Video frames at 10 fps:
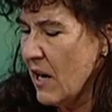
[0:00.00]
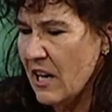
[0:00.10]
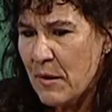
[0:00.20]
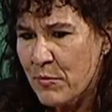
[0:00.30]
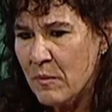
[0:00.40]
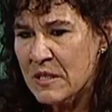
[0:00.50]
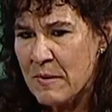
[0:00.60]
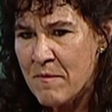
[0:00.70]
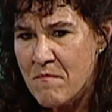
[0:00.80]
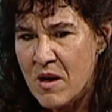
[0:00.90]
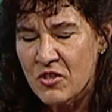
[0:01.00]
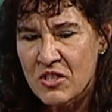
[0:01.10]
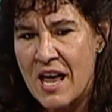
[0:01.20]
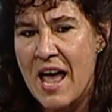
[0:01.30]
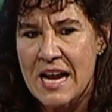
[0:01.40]
And I probably spent
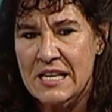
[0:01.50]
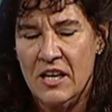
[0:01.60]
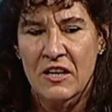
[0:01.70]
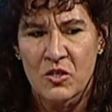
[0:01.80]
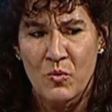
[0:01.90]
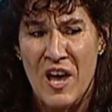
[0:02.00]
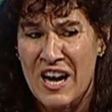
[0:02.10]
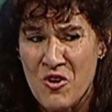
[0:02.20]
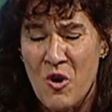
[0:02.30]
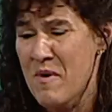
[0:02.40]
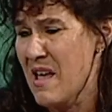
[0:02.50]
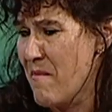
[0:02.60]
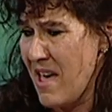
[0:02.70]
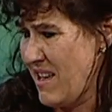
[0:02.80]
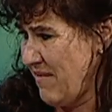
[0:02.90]
most days going to work not being
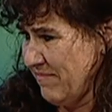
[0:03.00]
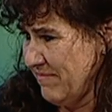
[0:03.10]
me.